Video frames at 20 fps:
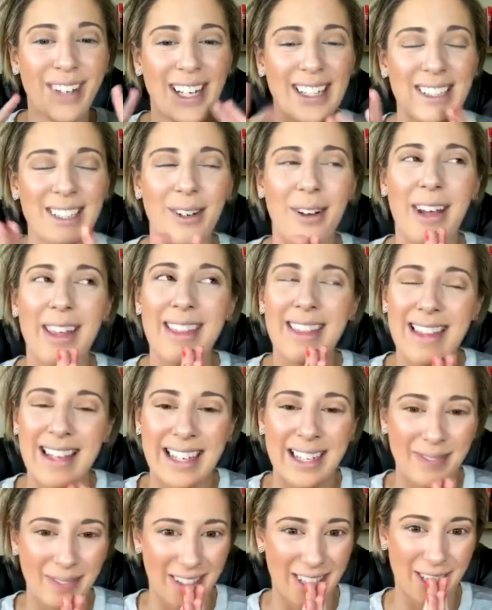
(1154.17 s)
So I think
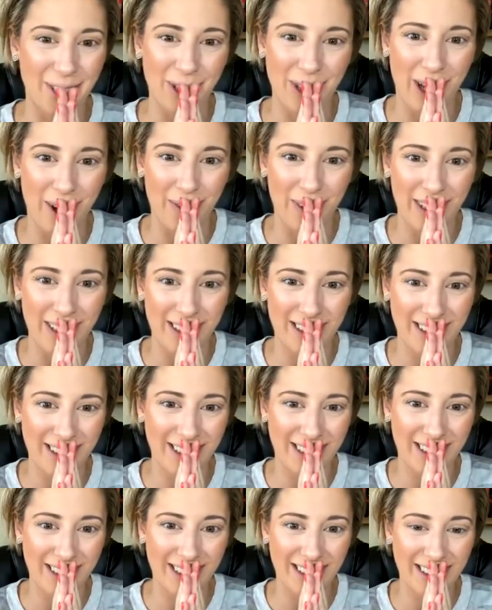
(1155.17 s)
I'm going to do that one.
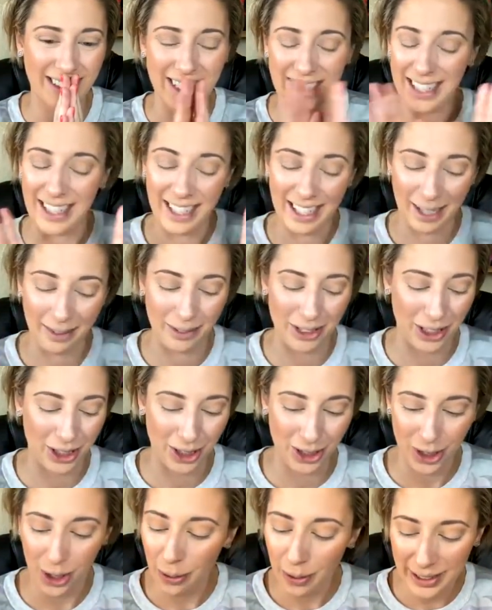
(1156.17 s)
And I'm just
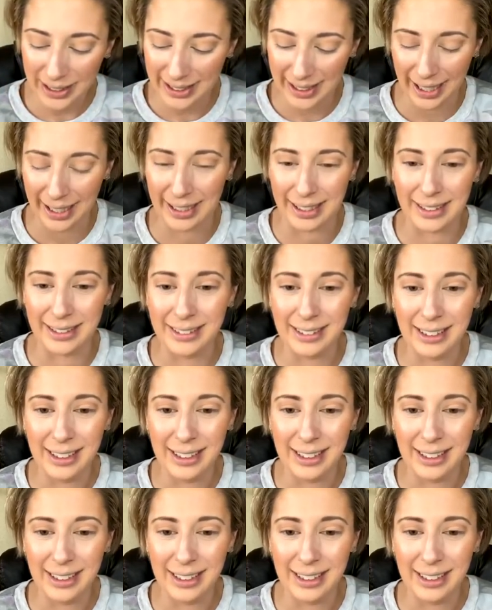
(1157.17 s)
so excited.